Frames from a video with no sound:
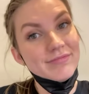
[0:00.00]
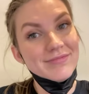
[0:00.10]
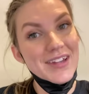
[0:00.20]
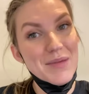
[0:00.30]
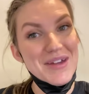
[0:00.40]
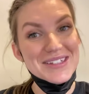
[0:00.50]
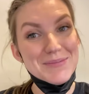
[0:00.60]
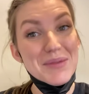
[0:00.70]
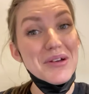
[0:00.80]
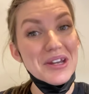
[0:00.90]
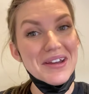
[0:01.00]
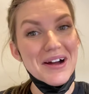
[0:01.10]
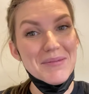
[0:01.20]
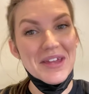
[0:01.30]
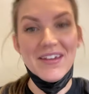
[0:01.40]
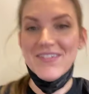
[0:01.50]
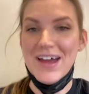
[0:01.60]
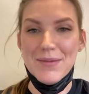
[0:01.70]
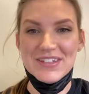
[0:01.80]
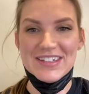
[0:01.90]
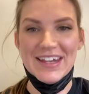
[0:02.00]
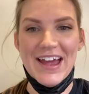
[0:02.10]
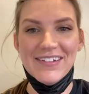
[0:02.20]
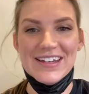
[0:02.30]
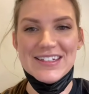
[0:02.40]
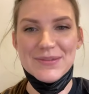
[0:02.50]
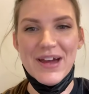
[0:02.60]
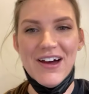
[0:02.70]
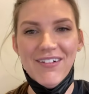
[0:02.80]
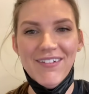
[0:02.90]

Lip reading: it must be pretty common if it happens to Kelly as well.